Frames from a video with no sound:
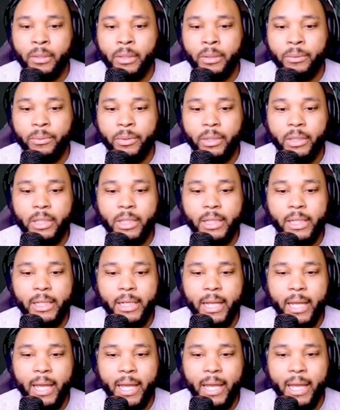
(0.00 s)
we're looking
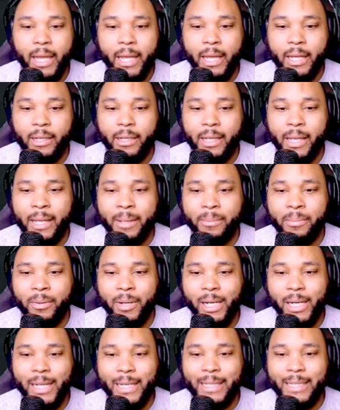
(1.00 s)
at a
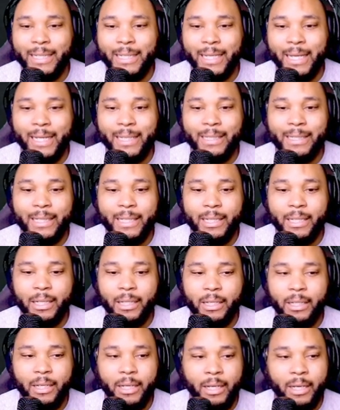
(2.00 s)
pretty decent
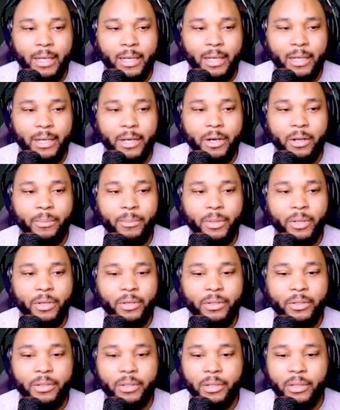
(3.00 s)
uh,
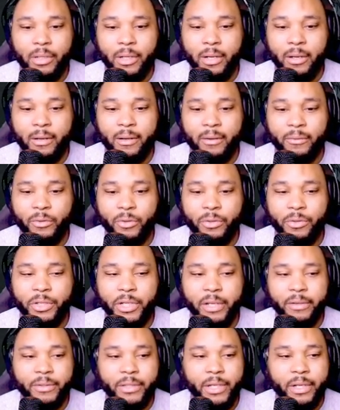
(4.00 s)
number of crew
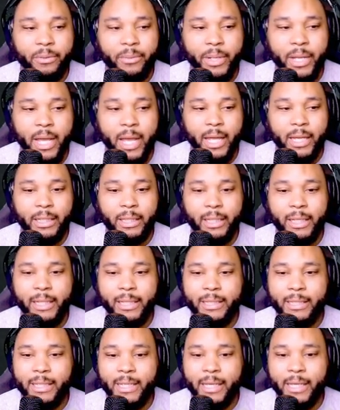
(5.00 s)
chiefs here. We got
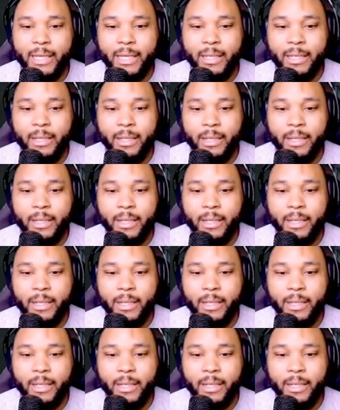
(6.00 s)
Lindsay,